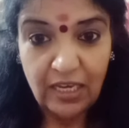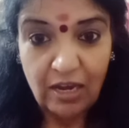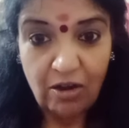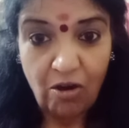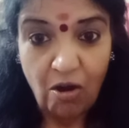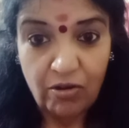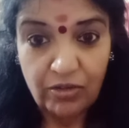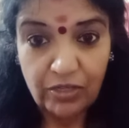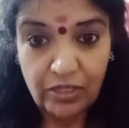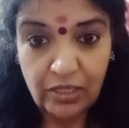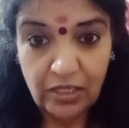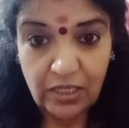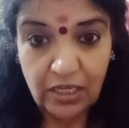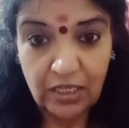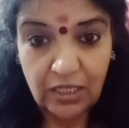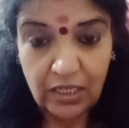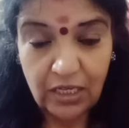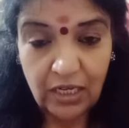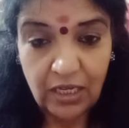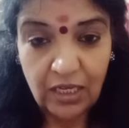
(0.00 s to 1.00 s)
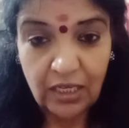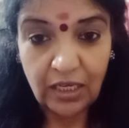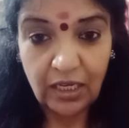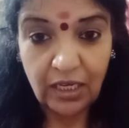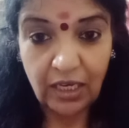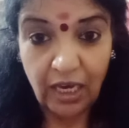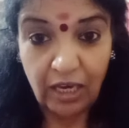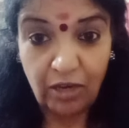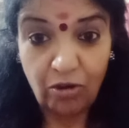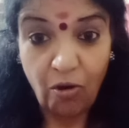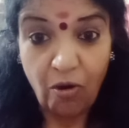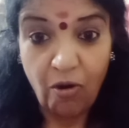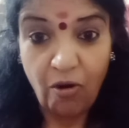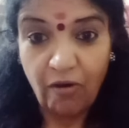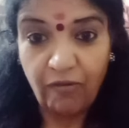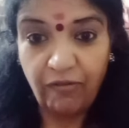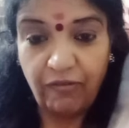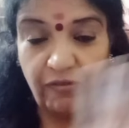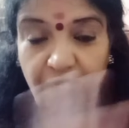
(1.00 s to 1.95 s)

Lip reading: a constant k of.